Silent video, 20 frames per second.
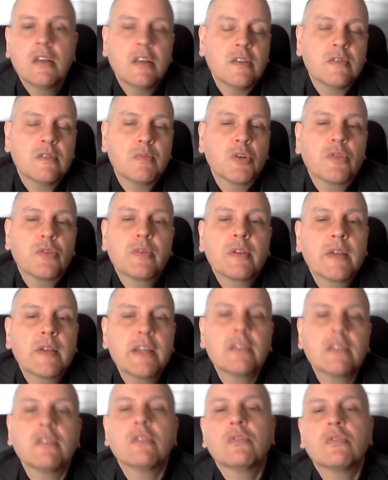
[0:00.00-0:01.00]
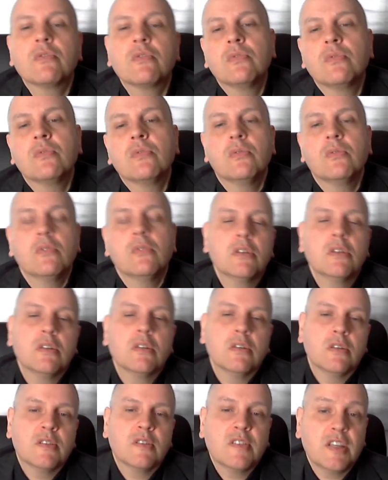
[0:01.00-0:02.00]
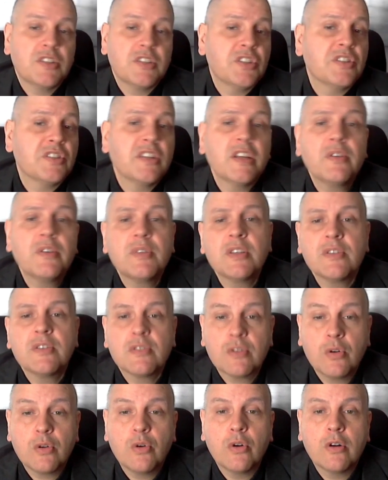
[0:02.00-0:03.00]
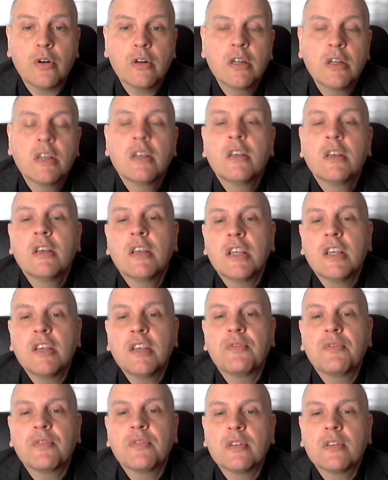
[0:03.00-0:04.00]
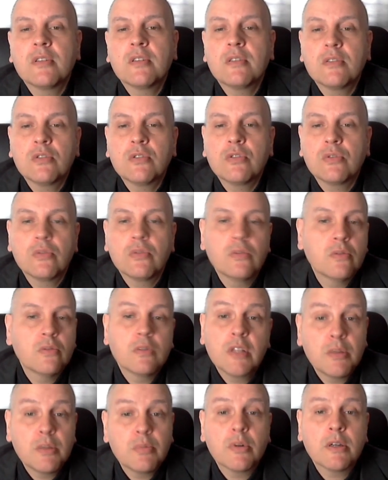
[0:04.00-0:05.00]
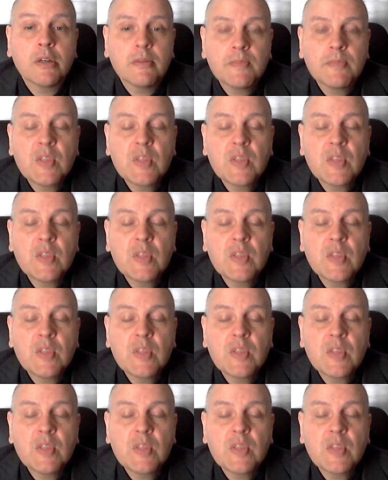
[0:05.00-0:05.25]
It's more related to Sagittarius or even to Libra.